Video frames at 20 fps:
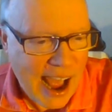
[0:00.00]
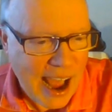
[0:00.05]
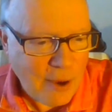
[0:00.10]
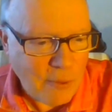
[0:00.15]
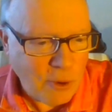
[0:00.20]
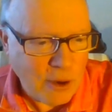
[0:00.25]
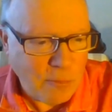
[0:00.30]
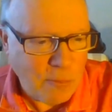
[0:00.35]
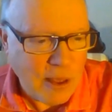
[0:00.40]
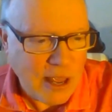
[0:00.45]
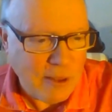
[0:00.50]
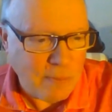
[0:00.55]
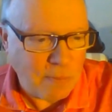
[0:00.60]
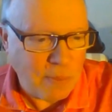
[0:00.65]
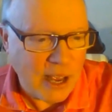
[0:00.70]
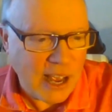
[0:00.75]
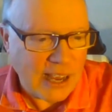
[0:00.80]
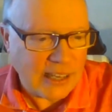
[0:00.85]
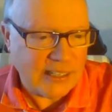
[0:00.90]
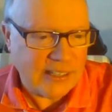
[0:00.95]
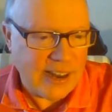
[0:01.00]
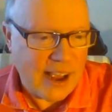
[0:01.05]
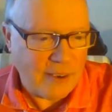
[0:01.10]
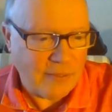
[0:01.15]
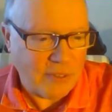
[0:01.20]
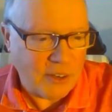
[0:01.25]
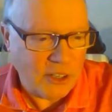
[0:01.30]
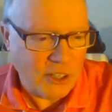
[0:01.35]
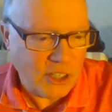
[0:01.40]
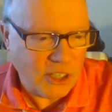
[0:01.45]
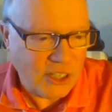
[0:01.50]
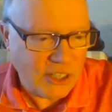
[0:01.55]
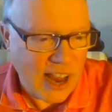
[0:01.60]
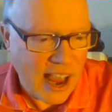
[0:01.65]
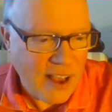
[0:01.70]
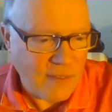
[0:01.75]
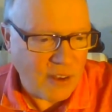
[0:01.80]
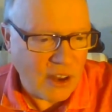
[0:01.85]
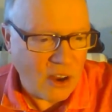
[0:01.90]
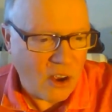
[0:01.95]
I would be pissed after
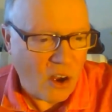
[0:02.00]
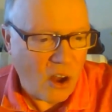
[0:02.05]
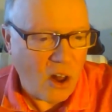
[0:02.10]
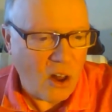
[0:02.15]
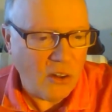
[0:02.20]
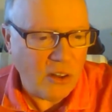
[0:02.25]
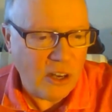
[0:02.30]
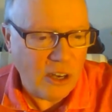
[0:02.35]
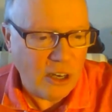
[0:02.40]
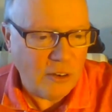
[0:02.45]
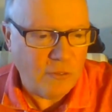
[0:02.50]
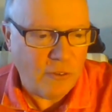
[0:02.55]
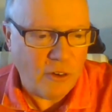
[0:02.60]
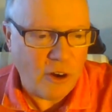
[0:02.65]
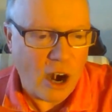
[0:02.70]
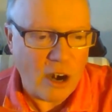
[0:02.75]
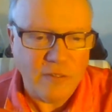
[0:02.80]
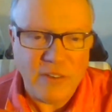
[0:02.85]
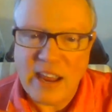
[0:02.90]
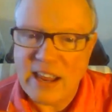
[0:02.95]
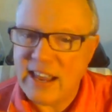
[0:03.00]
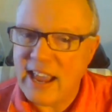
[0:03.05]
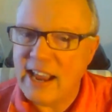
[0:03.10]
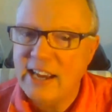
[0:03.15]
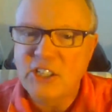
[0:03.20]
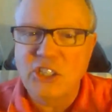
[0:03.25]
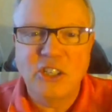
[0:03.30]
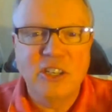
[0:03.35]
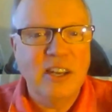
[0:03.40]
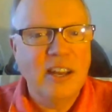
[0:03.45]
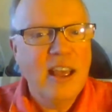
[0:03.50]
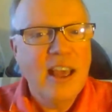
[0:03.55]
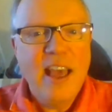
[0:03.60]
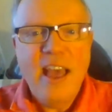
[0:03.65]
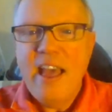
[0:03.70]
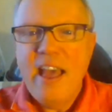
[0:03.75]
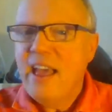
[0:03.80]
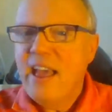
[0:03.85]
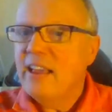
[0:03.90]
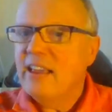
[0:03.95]
saving all year for our vacation.
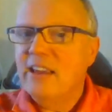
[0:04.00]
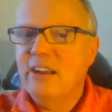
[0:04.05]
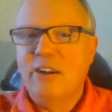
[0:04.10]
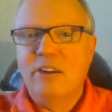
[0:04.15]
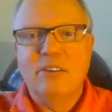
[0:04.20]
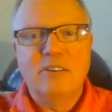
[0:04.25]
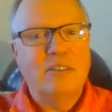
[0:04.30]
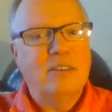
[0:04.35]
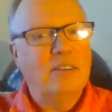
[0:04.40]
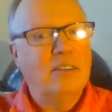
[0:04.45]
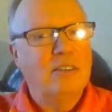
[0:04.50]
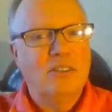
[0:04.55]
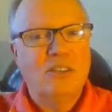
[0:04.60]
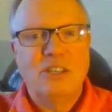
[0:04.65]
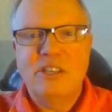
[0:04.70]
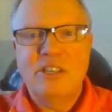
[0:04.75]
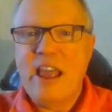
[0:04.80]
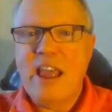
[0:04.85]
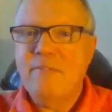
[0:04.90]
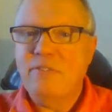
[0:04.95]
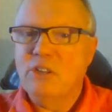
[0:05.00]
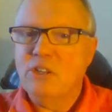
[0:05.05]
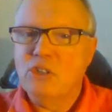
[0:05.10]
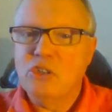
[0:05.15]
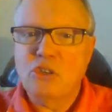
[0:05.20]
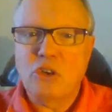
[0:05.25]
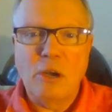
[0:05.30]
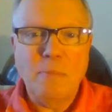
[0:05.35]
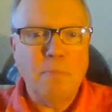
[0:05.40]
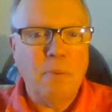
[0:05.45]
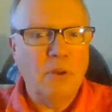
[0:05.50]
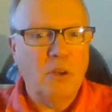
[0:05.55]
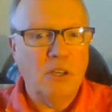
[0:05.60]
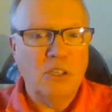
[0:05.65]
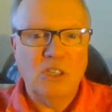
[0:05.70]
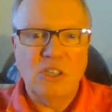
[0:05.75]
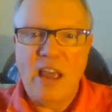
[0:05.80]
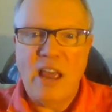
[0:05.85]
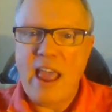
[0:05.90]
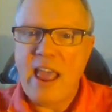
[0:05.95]
You're, you saved, you script and you
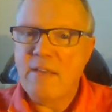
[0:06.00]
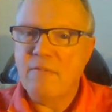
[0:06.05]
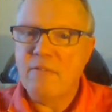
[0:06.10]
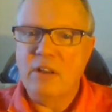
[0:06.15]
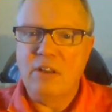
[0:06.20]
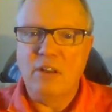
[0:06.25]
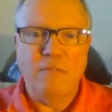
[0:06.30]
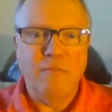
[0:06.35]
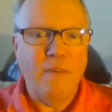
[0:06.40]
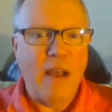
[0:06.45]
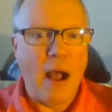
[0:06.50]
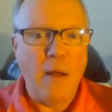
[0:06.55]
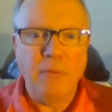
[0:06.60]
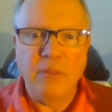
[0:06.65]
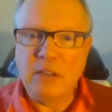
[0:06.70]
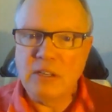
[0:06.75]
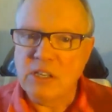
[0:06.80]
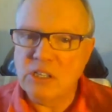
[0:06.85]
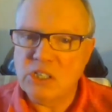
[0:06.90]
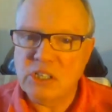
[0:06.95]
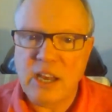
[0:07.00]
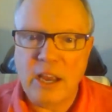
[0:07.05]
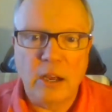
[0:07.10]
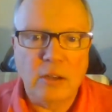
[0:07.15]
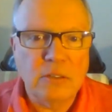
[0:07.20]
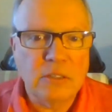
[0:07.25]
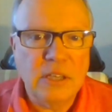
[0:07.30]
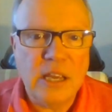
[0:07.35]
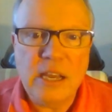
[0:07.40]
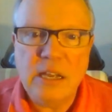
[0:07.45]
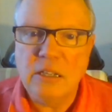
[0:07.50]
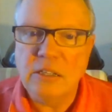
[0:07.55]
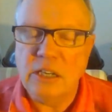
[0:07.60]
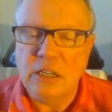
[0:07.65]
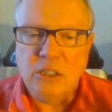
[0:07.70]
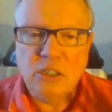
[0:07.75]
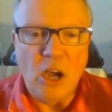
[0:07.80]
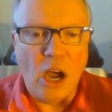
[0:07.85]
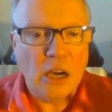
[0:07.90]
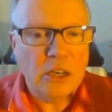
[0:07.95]
save, and you found the discount deal. You
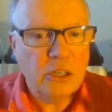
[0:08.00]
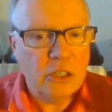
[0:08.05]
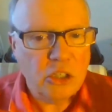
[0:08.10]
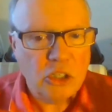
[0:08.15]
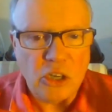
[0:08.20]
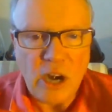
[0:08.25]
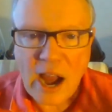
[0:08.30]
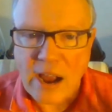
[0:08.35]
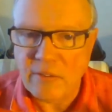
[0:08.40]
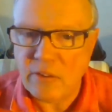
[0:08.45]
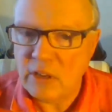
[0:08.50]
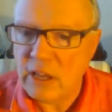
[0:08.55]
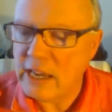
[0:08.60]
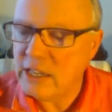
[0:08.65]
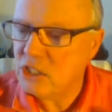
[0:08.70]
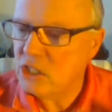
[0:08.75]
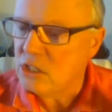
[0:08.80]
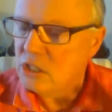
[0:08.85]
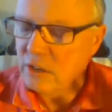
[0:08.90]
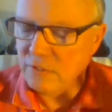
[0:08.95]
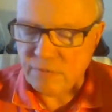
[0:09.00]
talked your travel agent.